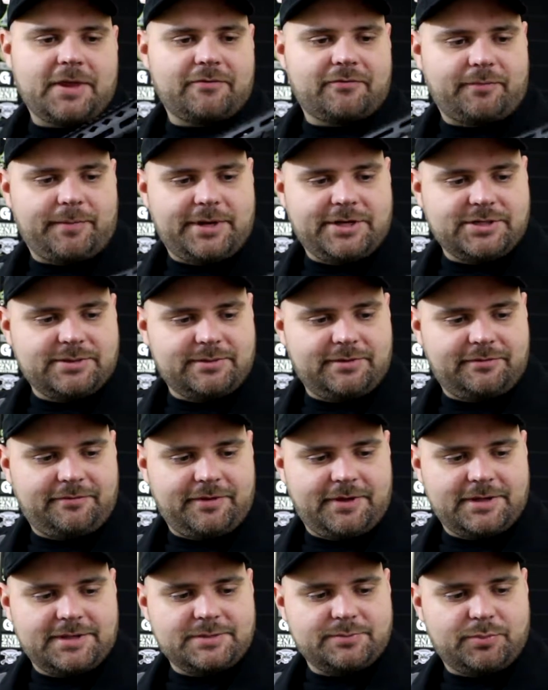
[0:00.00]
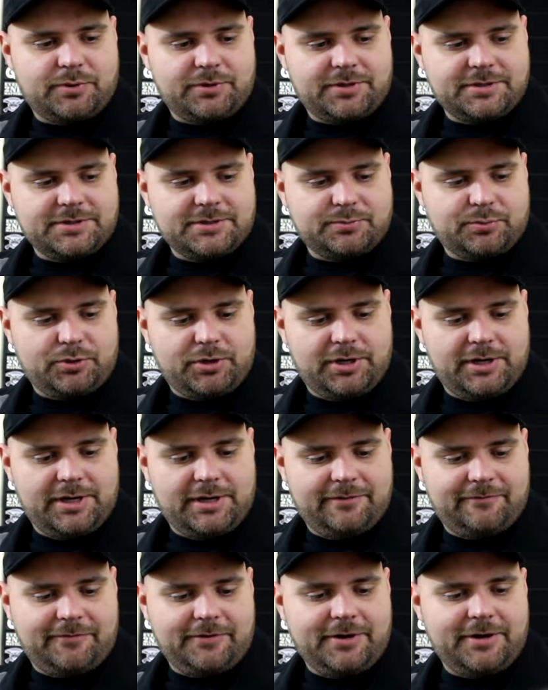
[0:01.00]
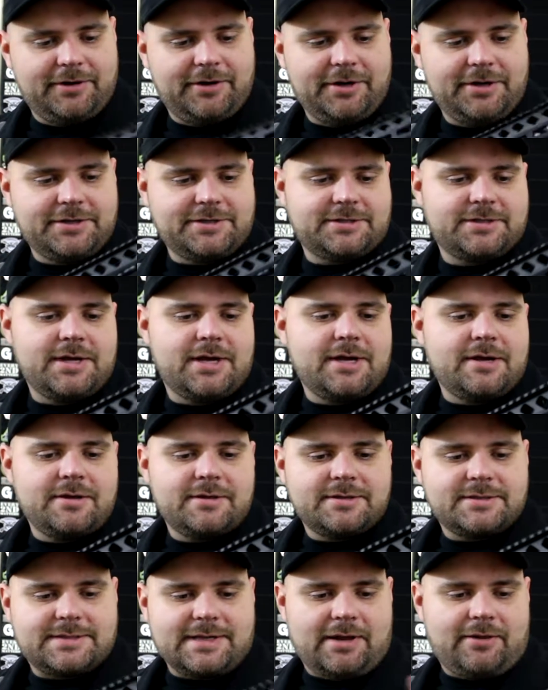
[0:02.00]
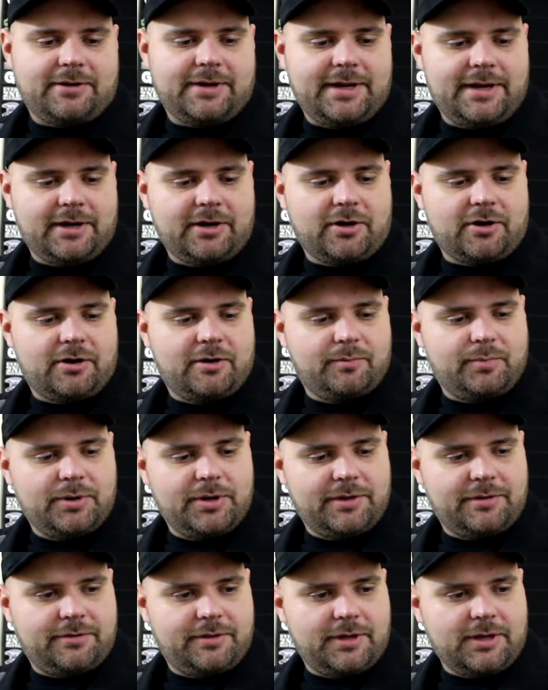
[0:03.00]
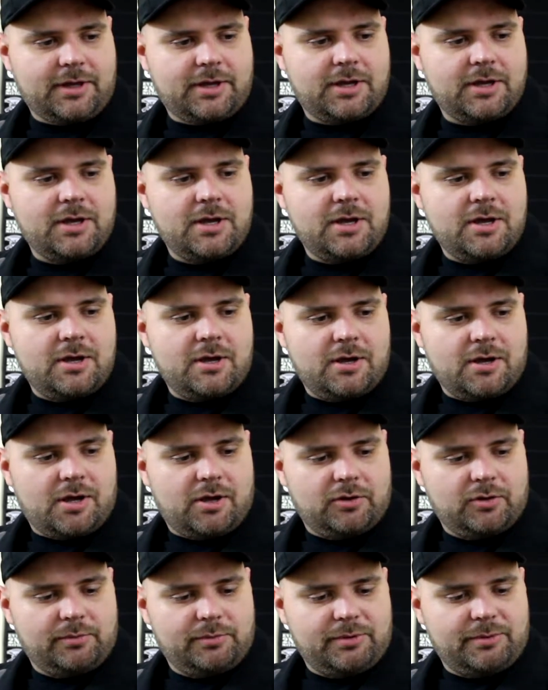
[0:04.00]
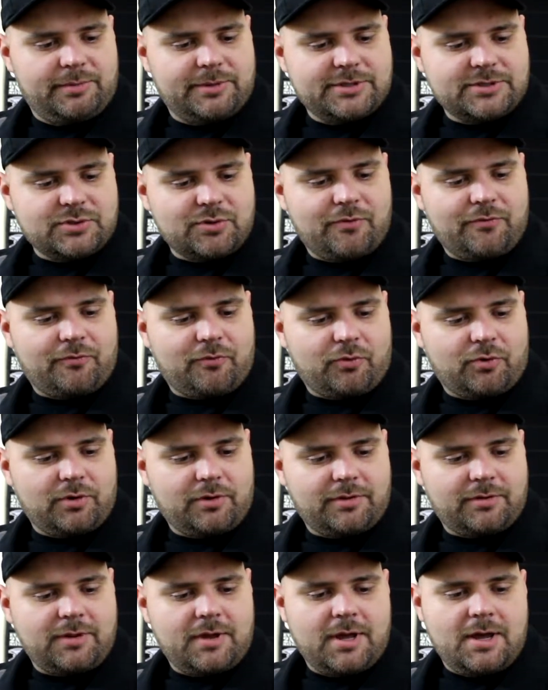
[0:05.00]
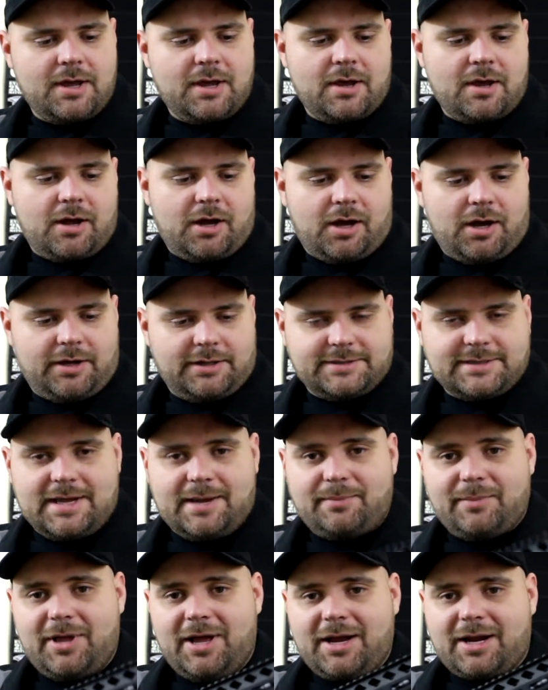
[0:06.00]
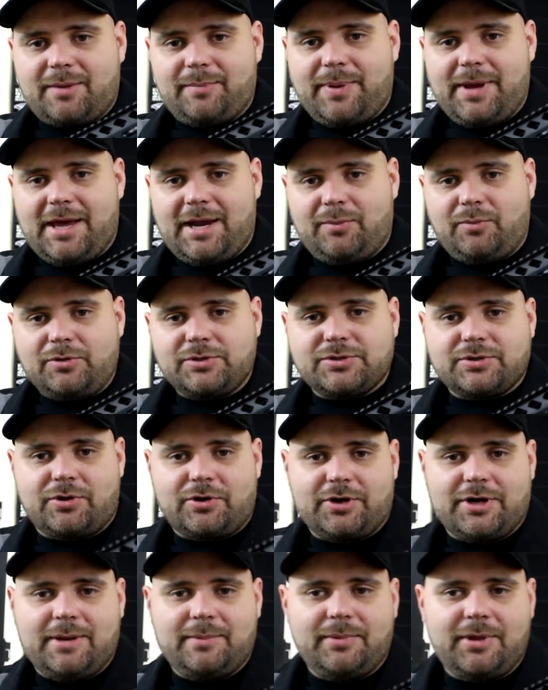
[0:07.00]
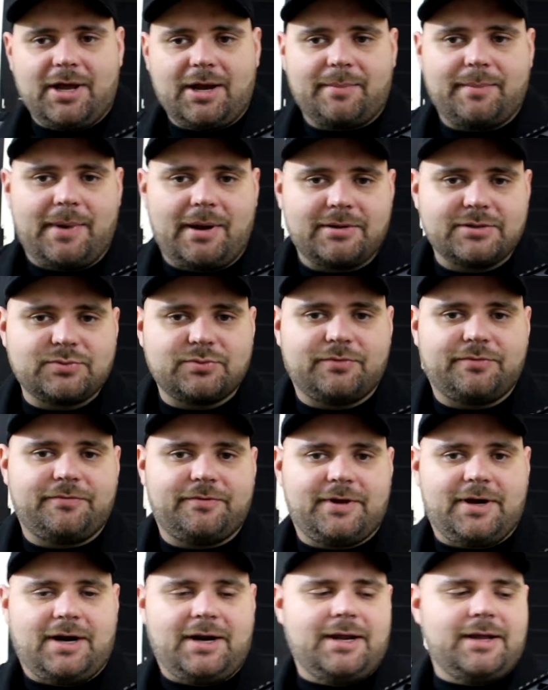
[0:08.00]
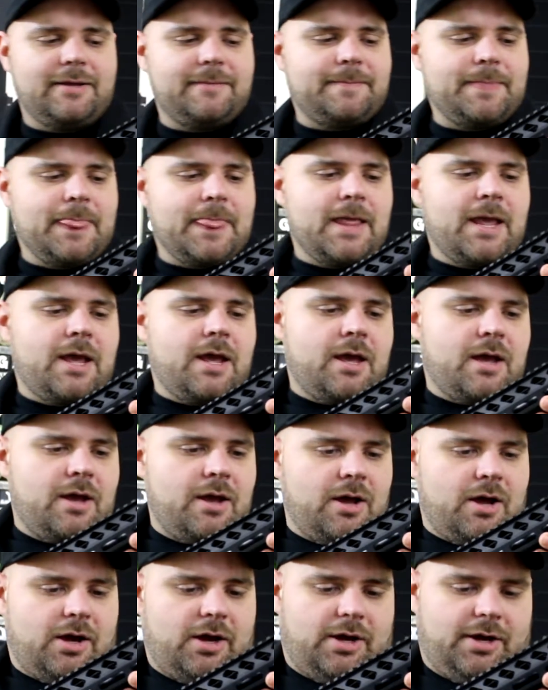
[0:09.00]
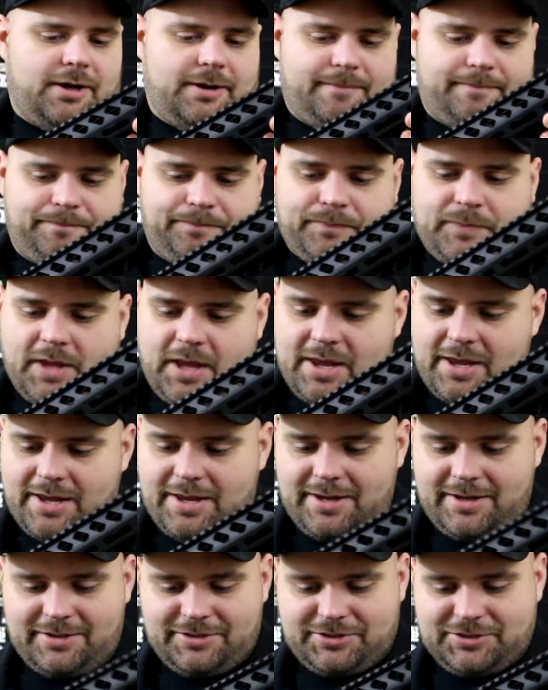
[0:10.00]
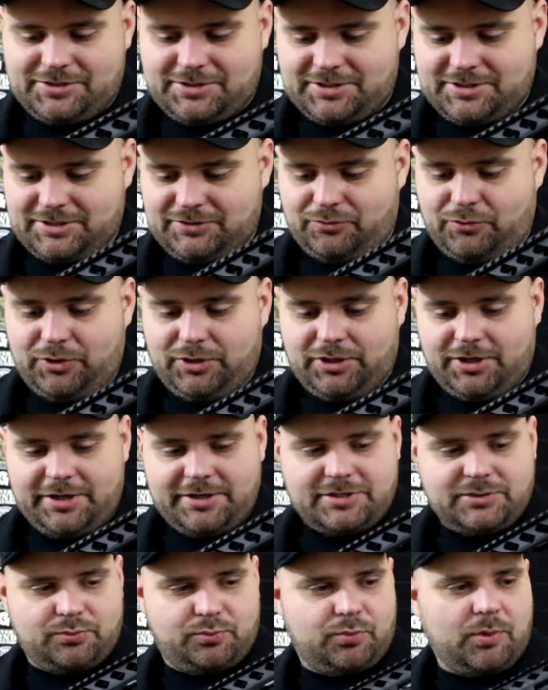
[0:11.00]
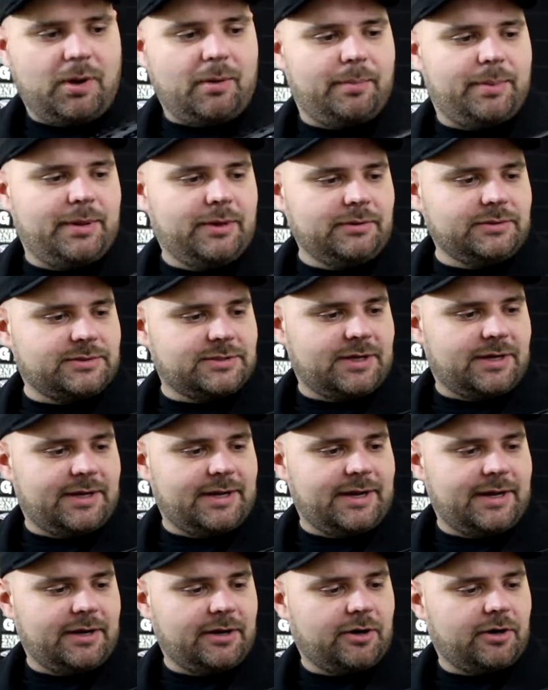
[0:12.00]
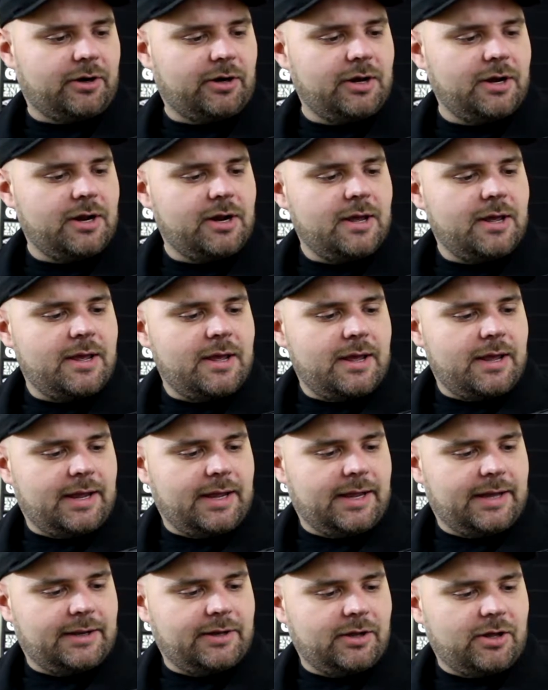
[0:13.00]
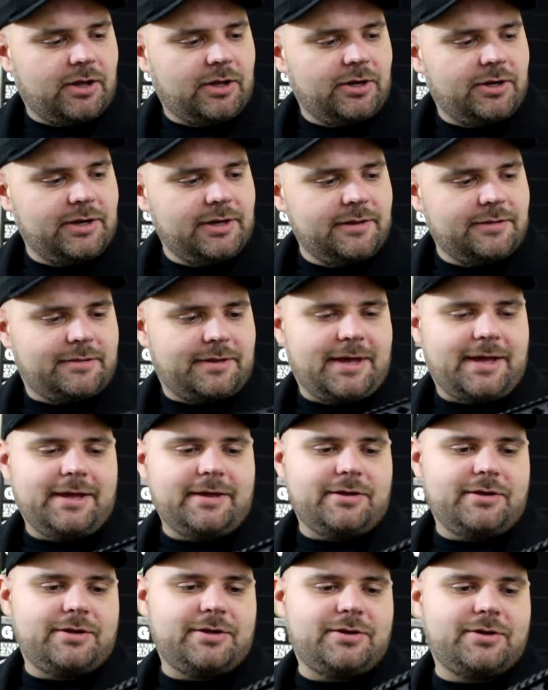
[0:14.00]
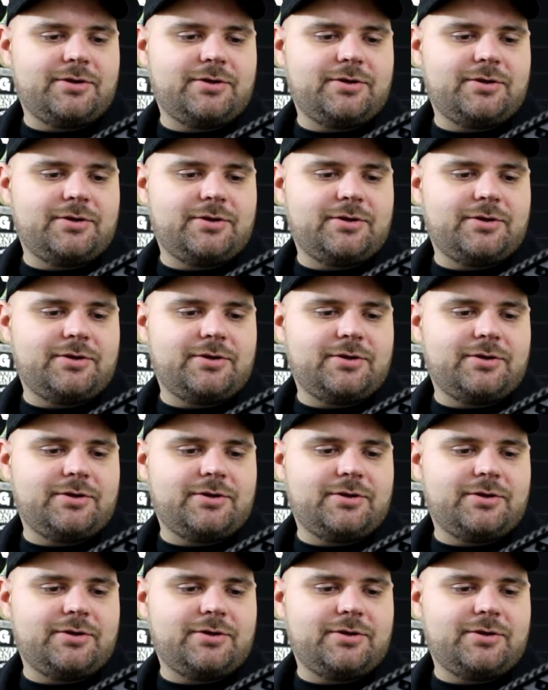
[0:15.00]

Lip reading: from HM Defense, but this is pretty neat. Very nice, solid handguard, pretty thick, aluminum and so forth. It's M-LOK compatible, so all your M-LOK mounts would fit on it. It's a really nice, well-built handguard. And underneath that,